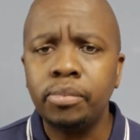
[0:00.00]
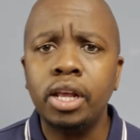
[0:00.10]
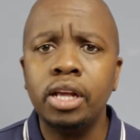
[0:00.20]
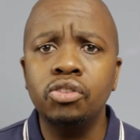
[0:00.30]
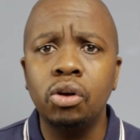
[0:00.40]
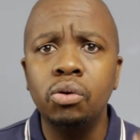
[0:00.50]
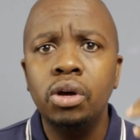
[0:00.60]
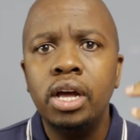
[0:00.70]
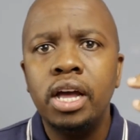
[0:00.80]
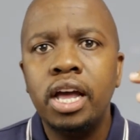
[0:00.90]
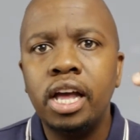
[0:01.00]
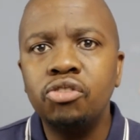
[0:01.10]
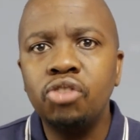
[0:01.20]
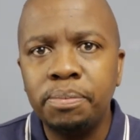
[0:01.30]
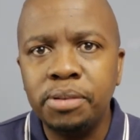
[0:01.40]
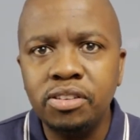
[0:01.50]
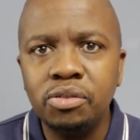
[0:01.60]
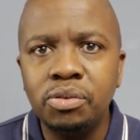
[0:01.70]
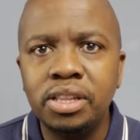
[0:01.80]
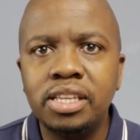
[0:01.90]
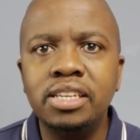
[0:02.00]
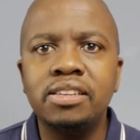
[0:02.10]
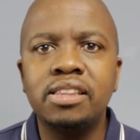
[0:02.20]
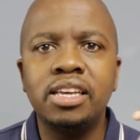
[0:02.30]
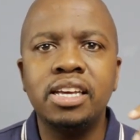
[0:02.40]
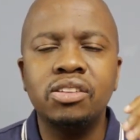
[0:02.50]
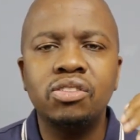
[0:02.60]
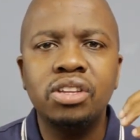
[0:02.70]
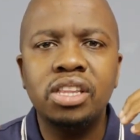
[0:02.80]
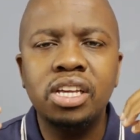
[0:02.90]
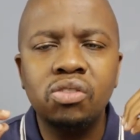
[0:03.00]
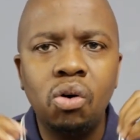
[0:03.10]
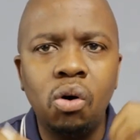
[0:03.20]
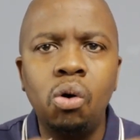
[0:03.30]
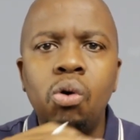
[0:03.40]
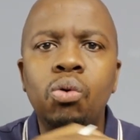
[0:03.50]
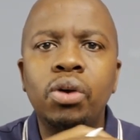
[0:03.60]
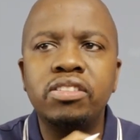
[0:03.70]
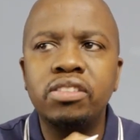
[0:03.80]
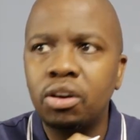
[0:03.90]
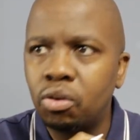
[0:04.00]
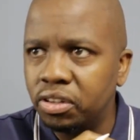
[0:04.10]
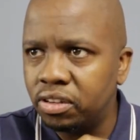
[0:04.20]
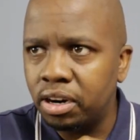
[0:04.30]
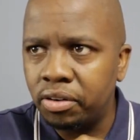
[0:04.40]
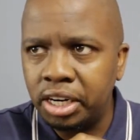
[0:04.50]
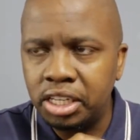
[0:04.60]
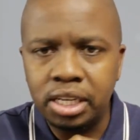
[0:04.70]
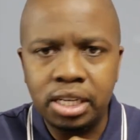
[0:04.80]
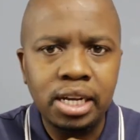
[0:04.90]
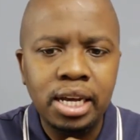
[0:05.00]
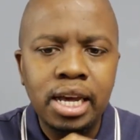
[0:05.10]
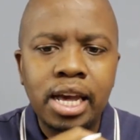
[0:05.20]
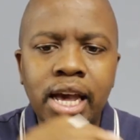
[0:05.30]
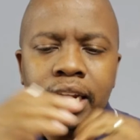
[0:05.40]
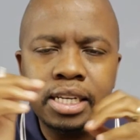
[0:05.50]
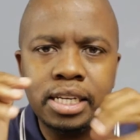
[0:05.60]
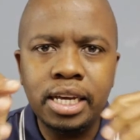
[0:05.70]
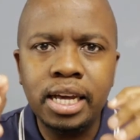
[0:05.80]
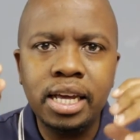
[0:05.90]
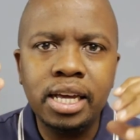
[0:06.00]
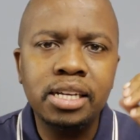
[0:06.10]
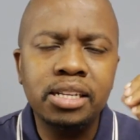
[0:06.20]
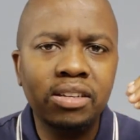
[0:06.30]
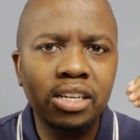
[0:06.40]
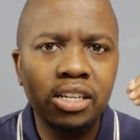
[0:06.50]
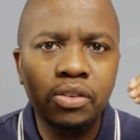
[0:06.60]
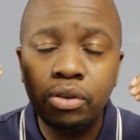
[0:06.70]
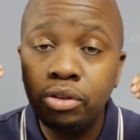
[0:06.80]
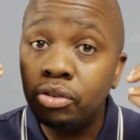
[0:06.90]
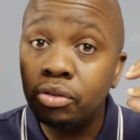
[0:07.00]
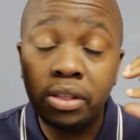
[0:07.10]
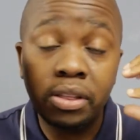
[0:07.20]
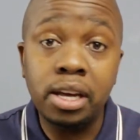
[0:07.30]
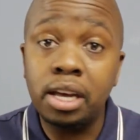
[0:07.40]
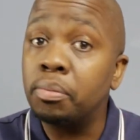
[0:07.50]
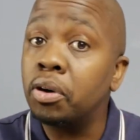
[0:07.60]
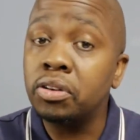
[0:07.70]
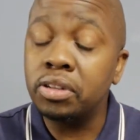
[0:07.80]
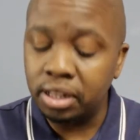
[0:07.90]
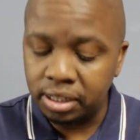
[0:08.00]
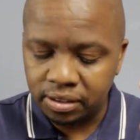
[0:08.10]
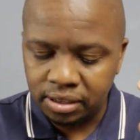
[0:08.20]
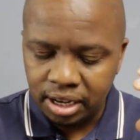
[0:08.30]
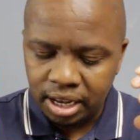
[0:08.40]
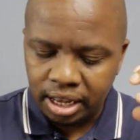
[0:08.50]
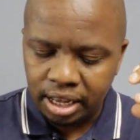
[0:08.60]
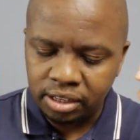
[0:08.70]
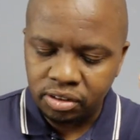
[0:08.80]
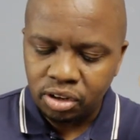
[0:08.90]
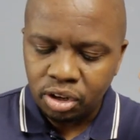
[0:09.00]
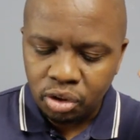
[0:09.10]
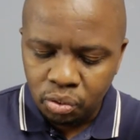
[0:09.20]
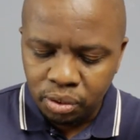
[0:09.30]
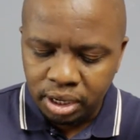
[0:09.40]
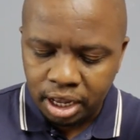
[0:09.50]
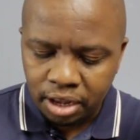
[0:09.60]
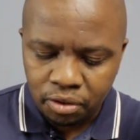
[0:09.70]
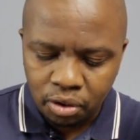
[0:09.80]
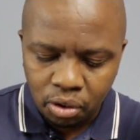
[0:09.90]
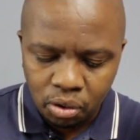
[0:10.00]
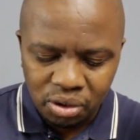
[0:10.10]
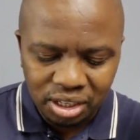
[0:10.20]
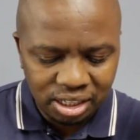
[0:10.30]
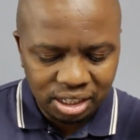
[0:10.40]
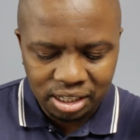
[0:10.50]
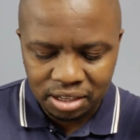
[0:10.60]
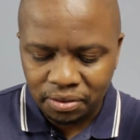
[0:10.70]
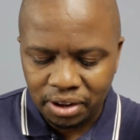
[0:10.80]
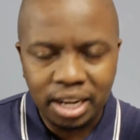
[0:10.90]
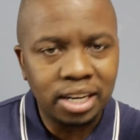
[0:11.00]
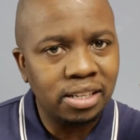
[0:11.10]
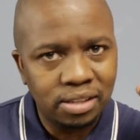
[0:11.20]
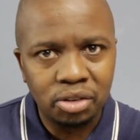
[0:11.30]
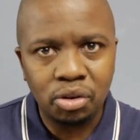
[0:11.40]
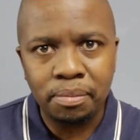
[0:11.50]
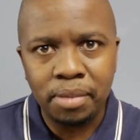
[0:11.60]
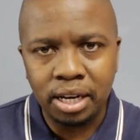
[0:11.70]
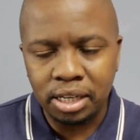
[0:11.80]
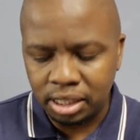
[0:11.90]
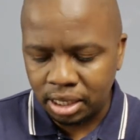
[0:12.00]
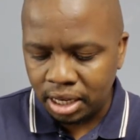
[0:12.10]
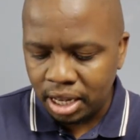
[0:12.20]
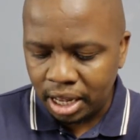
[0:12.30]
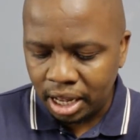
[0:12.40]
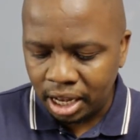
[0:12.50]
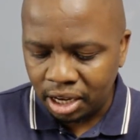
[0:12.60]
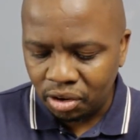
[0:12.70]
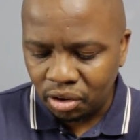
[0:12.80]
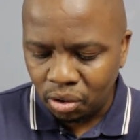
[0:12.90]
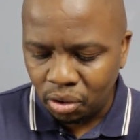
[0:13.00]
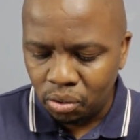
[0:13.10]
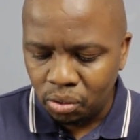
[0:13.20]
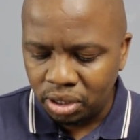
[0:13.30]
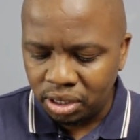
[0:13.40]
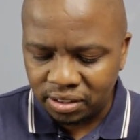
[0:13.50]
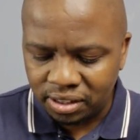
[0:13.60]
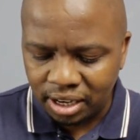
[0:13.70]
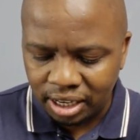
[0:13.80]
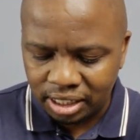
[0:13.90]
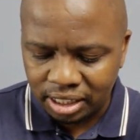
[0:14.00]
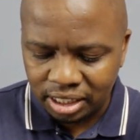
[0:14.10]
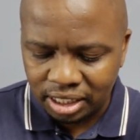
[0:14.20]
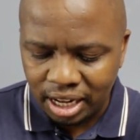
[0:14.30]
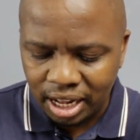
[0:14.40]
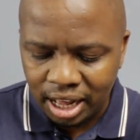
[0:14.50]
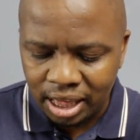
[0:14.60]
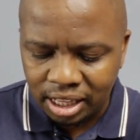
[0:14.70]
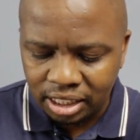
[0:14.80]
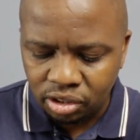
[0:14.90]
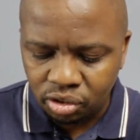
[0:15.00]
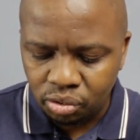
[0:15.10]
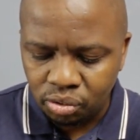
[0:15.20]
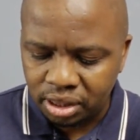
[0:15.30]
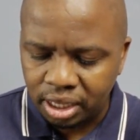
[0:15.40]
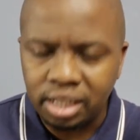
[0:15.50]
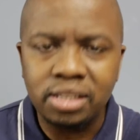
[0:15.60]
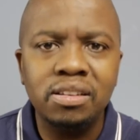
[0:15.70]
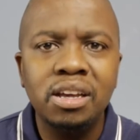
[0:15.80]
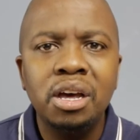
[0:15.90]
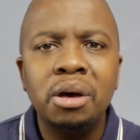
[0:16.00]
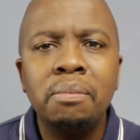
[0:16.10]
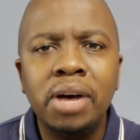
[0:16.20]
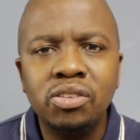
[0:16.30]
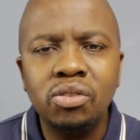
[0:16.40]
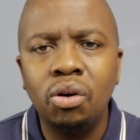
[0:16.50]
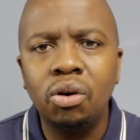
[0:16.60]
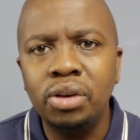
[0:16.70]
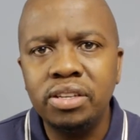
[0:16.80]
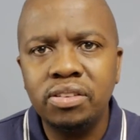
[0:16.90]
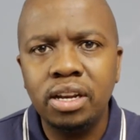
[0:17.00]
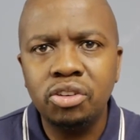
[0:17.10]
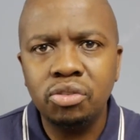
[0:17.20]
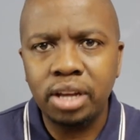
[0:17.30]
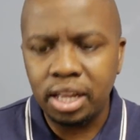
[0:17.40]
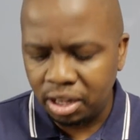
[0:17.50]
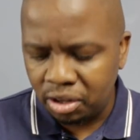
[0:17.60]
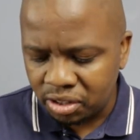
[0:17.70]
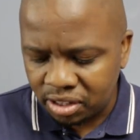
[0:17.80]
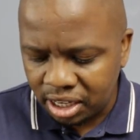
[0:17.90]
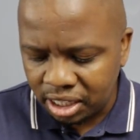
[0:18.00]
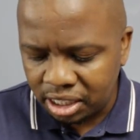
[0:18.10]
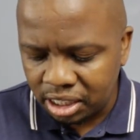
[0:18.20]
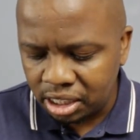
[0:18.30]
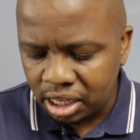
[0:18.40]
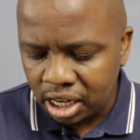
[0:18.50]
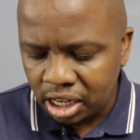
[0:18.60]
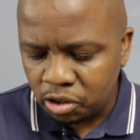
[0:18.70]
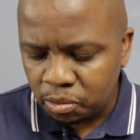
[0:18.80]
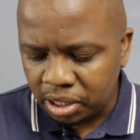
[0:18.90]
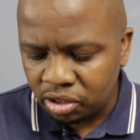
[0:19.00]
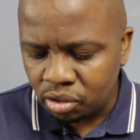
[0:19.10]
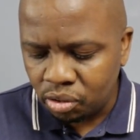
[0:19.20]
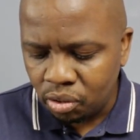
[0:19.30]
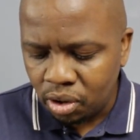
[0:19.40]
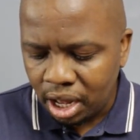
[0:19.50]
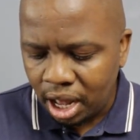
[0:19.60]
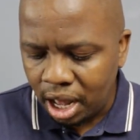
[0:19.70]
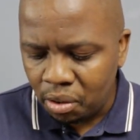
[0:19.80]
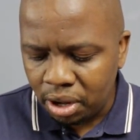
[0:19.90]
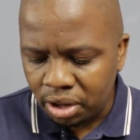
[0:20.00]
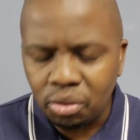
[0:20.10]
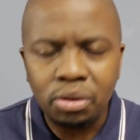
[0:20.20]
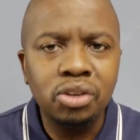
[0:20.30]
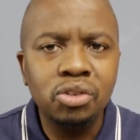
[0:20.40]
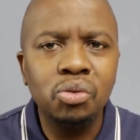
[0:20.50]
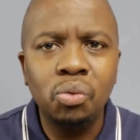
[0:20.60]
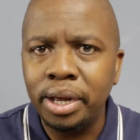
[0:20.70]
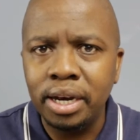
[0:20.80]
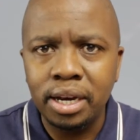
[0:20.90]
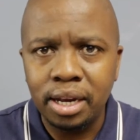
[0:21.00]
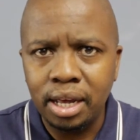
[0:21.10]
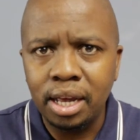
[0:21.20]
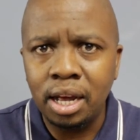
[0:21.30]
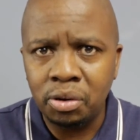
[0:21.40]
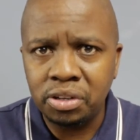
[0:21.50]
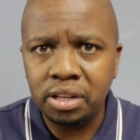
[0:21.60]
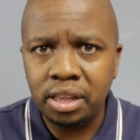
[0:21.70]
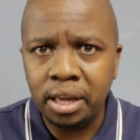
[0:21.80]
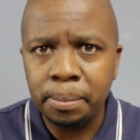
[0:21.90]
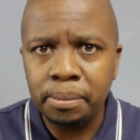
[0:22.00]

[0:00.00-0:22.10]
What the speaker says: So as you're busy with these things, there's always a consideration. And here it's just for you to think about this, is you will have your own internal finance that you're managing and your own strategy. And these two things must always link together. And your strategy speaks to how are you going to win out there.